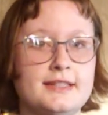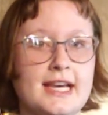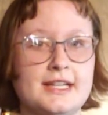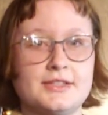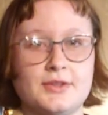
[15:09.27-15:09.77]

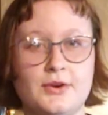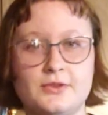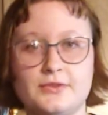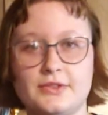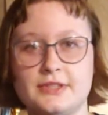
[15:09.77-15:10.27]
That is all
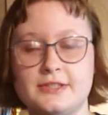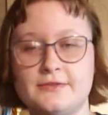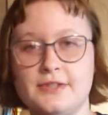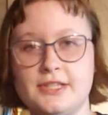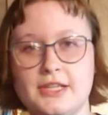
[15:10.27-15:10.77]
for this
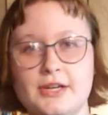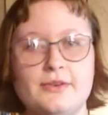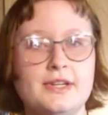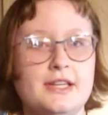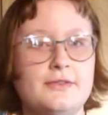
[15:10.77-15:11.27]
video.
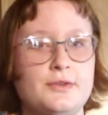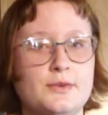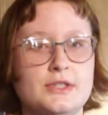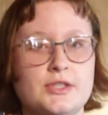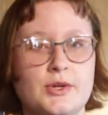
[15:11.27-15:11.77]
If you
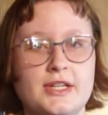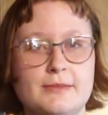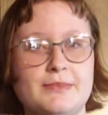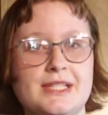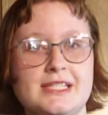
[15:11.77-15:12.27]
enjoyed
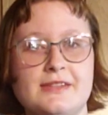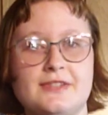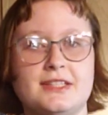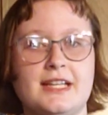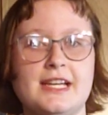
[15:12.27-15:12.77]
it, please give
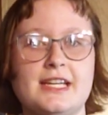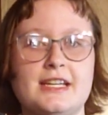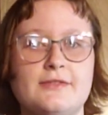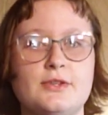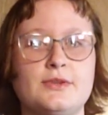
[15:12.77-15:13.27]
it a like, and
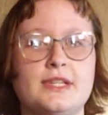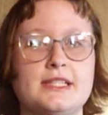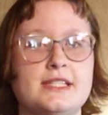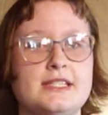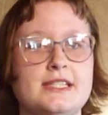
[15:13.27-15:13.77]
if you'd
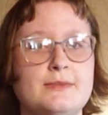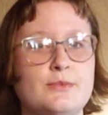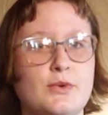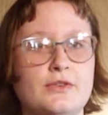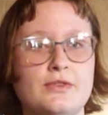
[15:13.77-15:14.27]
like to see
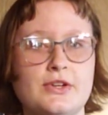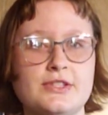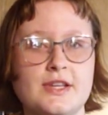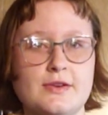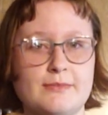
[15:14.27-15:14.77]
more fall
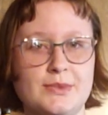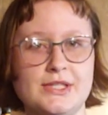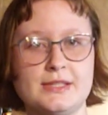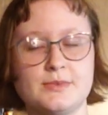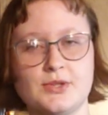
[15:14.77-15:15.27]
sewing,
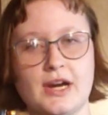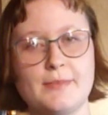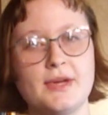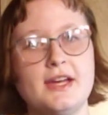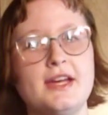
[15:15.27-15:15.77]
please subscribe.
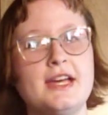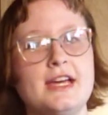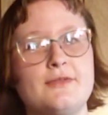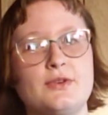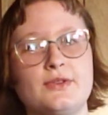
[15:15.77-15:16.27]

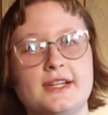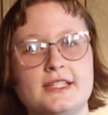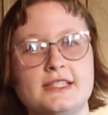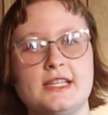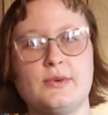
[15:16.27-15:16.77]
If you'd like
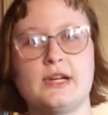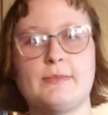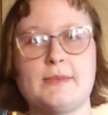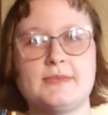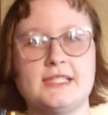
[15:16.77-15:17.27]
to see what I'm
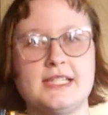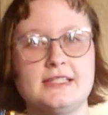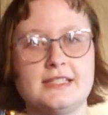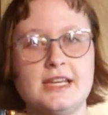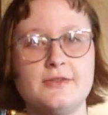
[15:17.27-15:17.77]
up to day
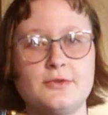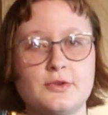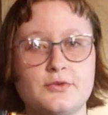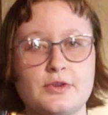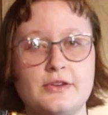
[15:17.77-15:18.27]
today, feel
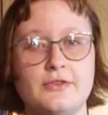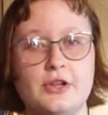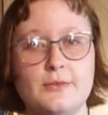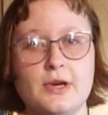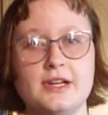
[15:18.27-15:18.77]
free to
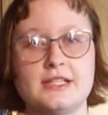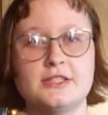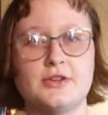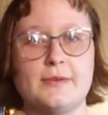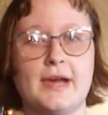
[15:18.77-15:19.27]
follow me on
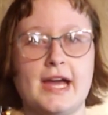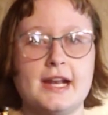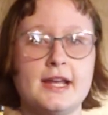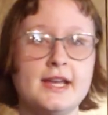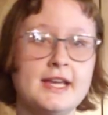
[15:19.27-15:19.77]
Instagram at
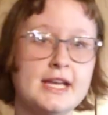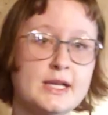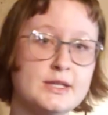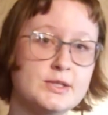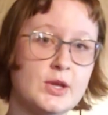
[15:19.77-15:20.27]

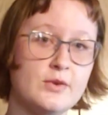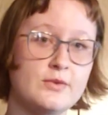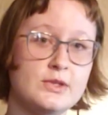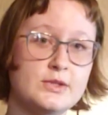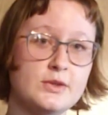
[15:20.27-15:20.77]
Sarah
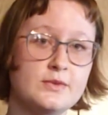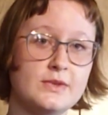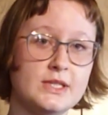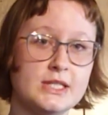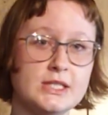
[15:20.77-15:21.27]
V Sews
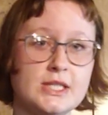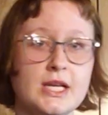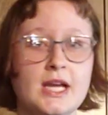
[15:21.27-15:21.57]
Vintage.